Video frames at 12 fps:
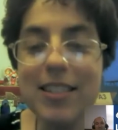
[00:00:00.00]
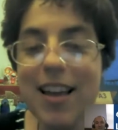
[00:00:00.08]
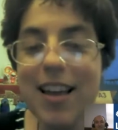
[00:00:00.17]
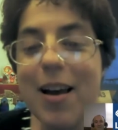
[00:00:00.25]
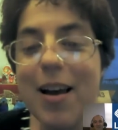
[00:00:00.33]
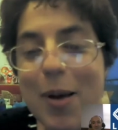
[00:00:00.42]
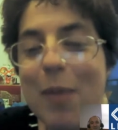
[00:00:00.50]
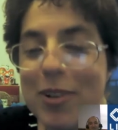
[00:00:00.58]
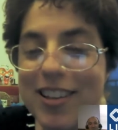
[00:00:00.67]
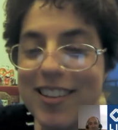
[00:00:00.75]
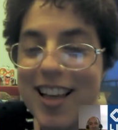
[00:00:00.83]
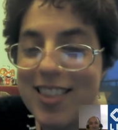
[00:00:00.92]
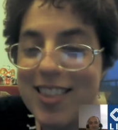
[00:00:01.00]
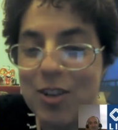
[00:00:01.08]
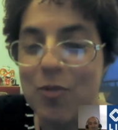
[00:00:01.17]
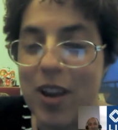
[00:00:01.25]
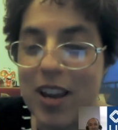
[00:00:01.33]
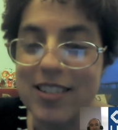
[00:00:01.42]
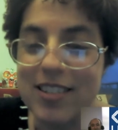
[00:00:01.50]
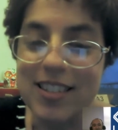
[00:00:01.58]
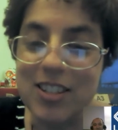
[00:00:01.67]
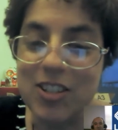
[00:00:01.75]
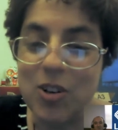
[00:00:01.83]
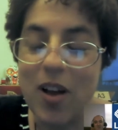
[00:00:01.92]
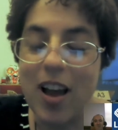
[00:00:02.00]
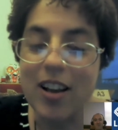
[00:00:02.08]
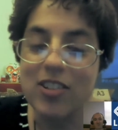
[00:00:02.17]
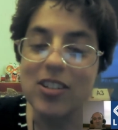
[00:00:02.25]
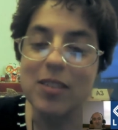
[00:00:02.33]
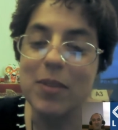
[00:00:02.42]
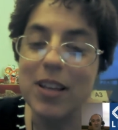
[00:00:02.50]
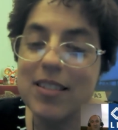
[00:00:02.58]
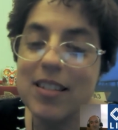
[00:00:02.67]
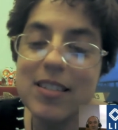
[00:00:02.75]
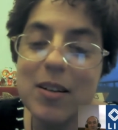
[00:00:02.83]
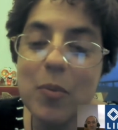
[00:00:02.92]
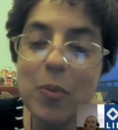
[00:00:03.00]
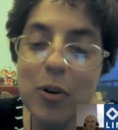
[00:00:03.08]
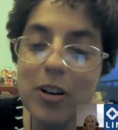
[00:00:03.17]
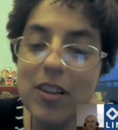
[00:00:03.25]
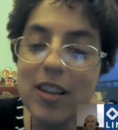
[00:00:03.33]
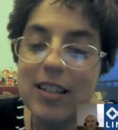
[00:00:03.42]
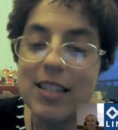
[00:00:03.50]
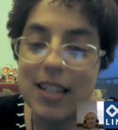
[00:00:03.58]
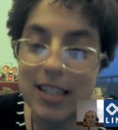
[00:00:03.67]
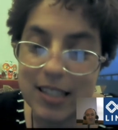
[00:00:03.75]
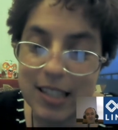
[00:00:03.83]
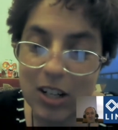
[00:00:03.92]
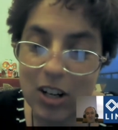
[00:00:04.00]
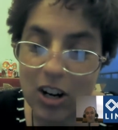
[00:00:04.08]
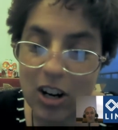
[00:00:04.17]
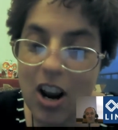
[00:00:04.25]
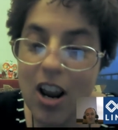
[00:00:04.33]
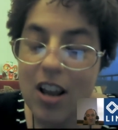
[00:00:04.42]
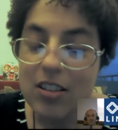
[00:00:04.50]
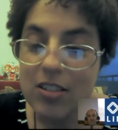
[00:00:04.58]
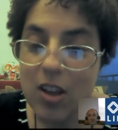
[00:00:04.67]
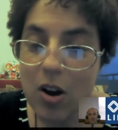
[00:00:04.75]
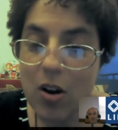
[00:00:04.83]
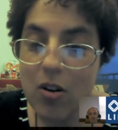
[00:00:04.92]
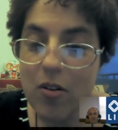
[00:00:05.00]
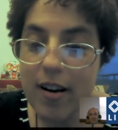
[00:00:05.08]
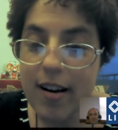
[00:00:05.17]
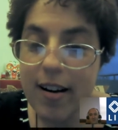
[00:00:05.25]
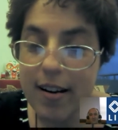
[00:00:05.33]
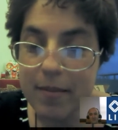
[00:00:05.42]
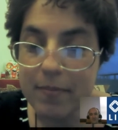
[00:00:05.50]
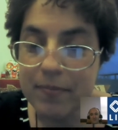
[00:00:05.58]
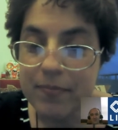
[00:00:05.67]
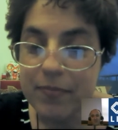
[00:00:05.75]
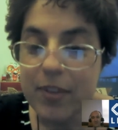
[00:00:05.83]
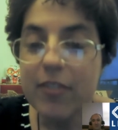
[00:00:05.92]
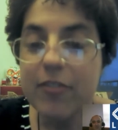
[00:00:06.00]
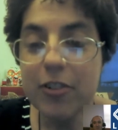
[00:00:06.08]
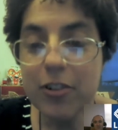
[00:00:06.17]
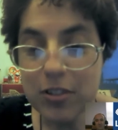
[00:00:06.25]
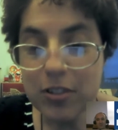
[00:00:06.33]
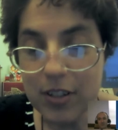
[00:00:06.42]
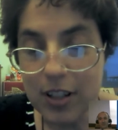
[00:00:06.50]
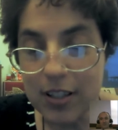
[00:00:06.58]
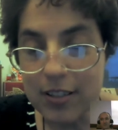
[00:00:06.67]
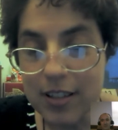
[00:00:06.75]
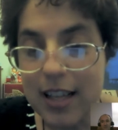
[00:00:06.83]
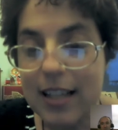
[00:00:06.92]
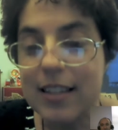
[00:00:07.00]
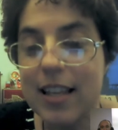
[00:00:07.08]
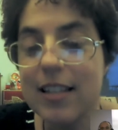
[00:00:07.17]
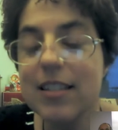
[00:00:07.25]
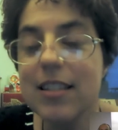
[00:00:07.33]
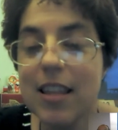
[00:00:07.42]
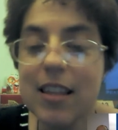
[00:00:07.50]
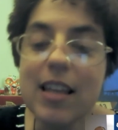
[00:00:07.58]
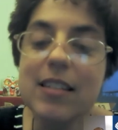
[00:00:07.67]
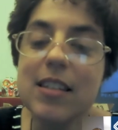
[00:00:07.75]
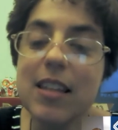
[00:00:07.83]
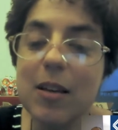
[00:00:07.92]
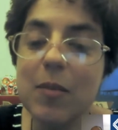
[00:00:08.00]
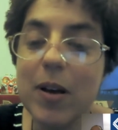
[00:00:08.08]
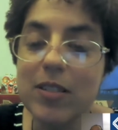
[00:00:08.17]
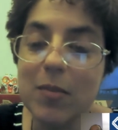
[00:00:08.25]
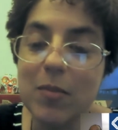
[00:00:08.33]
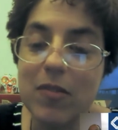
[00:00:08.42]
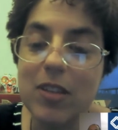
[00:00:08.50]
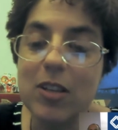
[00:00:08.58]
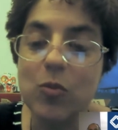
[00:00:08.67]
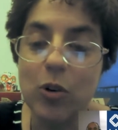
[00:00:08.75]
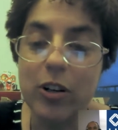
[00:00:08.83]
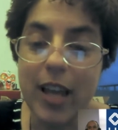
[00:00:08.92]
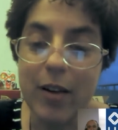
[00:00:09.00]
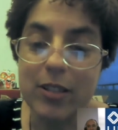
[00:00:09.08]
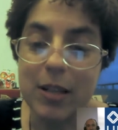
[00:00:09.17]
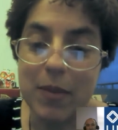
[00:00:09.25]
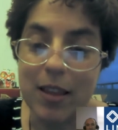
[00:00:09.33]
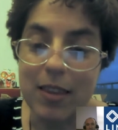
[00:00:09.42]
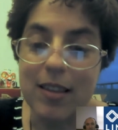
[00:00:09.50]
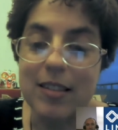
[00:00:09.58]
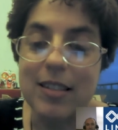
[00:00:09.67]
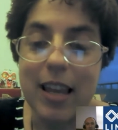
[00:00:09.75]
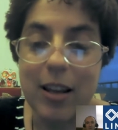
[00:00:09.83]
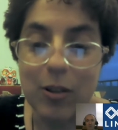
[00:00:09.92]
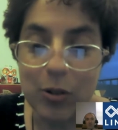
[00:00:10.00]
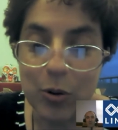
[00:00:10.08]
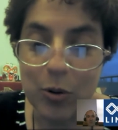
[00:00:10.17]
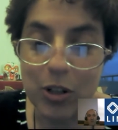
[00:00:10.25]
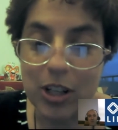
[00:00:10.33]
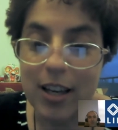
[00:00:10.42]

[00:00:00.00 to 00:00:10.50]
I'm really glad that you raised this issue, actually, because it's an important thing to consider. So first of all, let's think about some of these word counting methods like LOOC.